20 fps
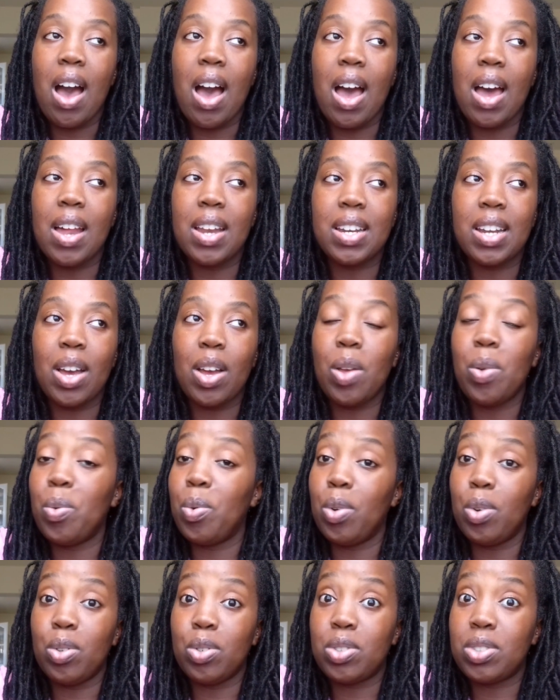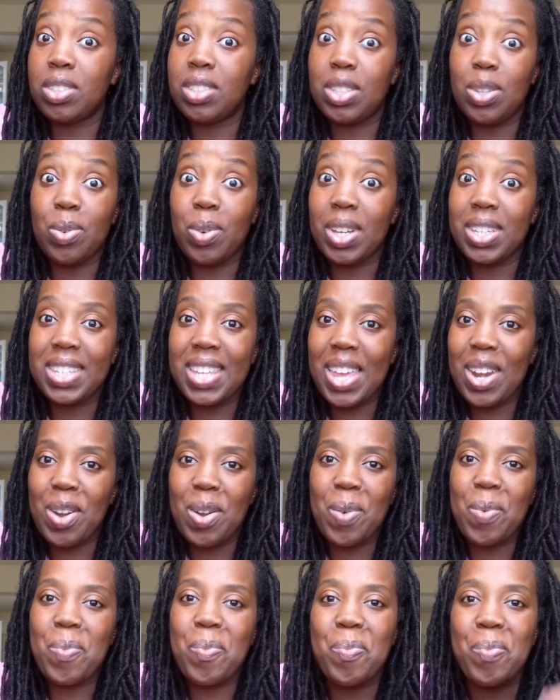and I will see you guys
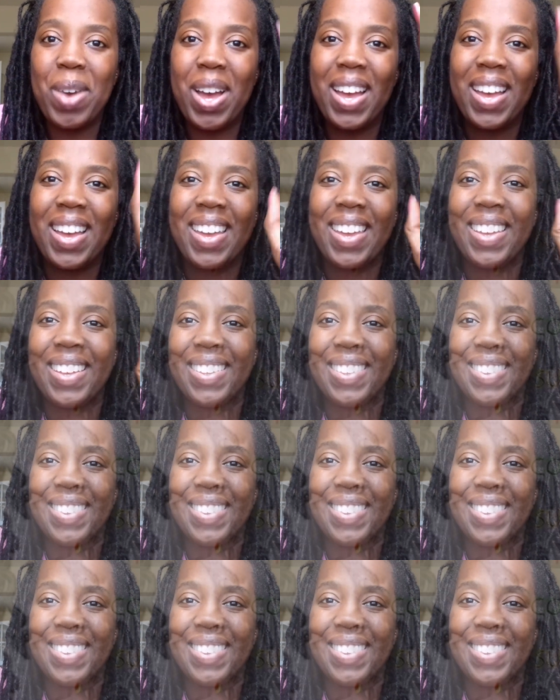later. Bye.